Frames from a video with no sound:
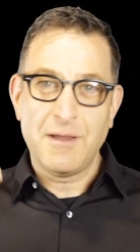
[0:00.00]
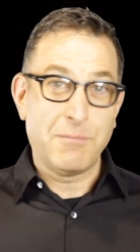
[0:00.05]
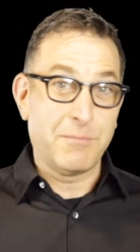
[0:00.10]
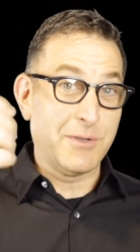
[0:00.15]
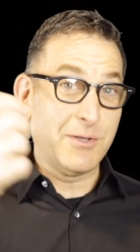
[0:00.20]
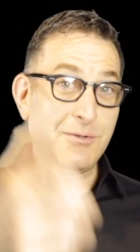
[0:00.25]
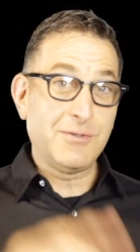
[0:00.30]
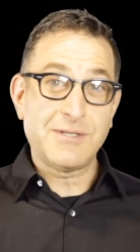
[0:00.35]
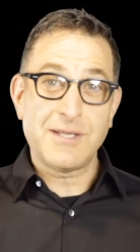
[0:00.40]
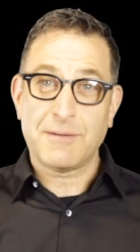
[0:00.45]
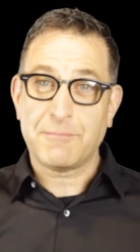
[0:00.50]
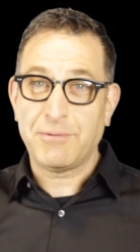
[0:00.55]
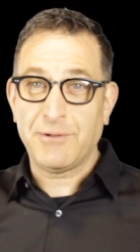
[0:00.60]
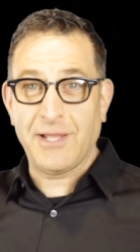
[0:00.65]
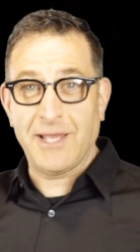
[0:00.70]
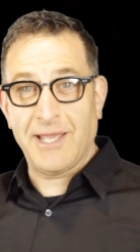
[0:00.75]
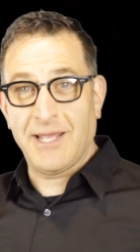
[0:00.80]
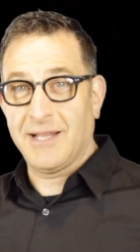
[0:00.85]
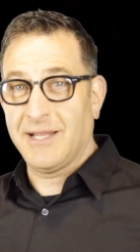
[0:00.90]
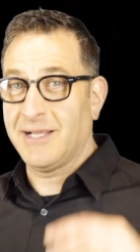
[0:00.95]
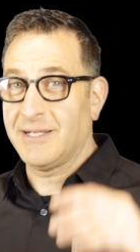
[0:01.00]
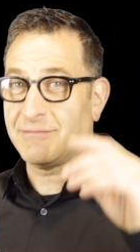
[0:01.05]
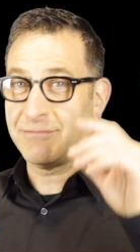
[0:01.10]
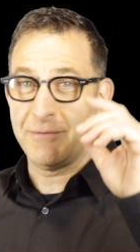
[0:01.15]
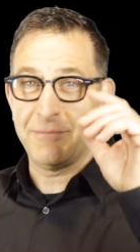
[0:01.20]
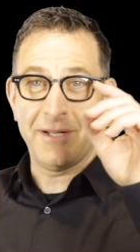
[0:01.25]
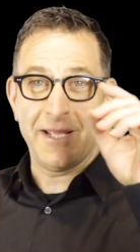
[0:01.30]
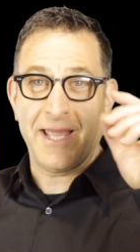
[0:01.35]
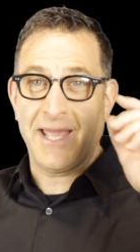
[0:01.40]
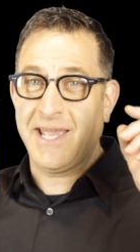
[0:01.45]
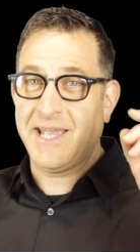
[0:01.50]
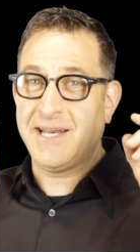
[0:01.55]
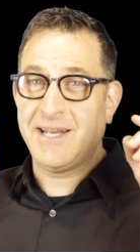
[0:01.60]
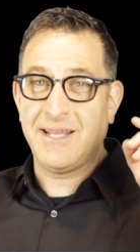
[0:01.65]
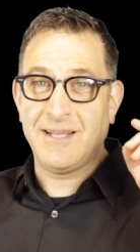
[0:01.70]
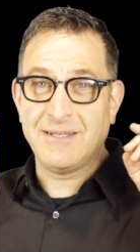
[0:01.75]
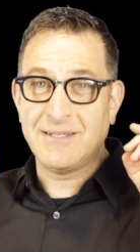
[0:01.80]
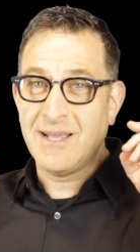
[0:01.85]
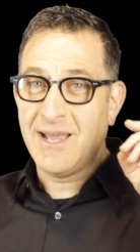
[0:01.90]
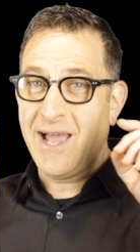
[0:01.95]
Music playlists from the
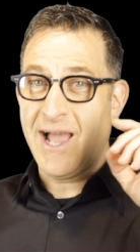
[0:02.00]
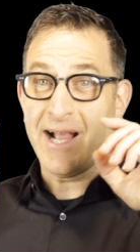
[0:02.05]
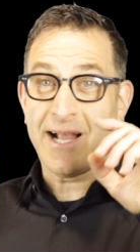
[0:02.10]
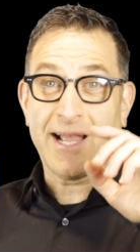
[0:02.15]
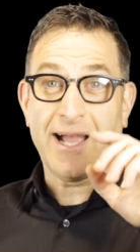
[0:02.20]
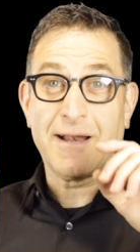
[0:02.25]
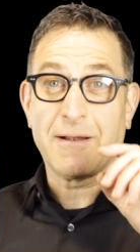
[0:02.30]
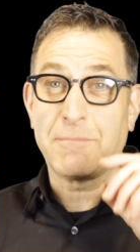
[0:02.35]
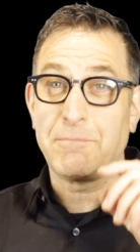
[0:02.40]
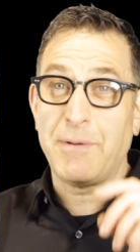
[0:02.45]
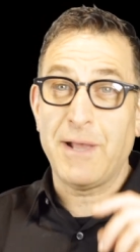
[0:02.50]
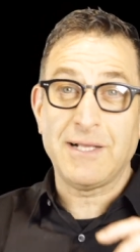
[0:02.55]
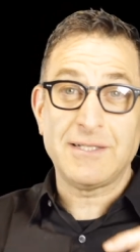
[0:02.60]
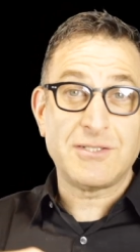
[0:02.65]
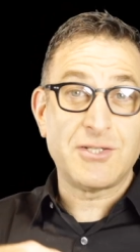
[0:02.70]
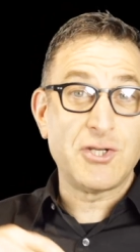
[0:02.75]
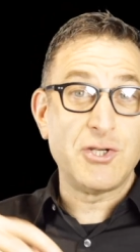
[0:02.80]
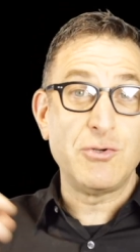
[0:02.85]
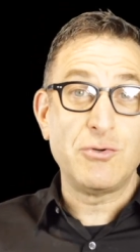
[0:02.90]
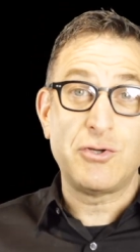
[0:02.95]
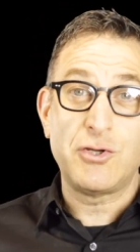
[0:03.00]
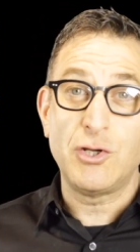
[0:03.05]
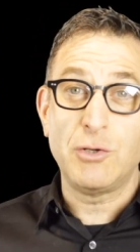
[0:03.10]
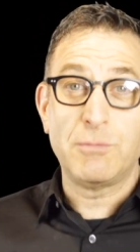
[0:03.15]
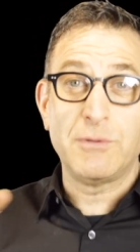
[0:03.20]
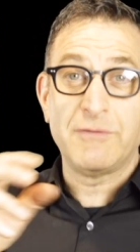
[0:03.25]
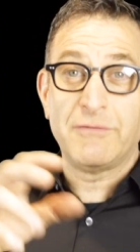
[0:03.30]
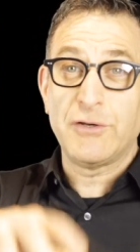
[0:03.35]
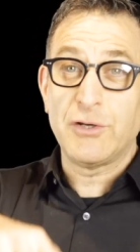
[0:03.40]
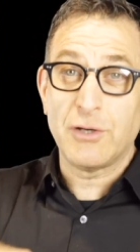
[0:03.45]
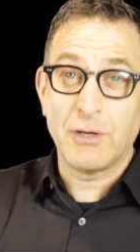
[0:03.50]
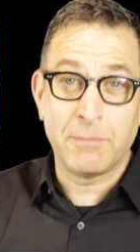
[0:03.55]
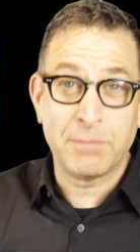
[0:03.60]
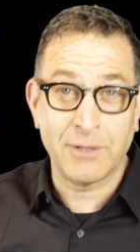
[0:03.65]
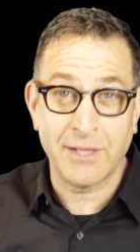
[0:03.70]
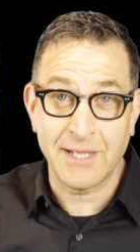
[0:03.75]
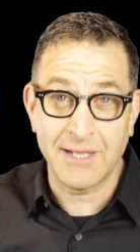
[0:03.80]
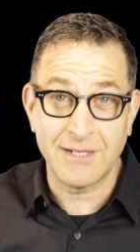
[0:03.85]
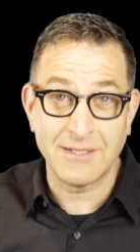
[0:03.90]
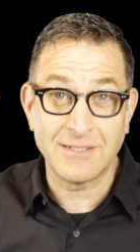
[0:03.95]
eighties. I got Best YouTube Reviewer
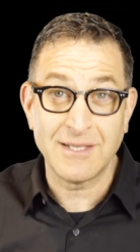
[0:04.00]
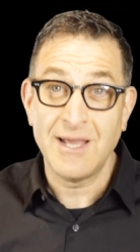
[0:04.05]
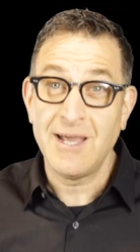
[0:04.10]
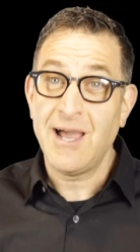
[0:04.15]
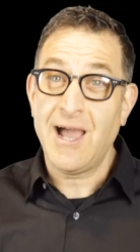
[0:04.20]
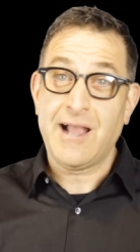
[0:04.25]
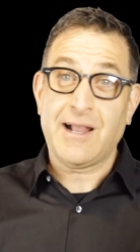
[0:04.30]
playlists.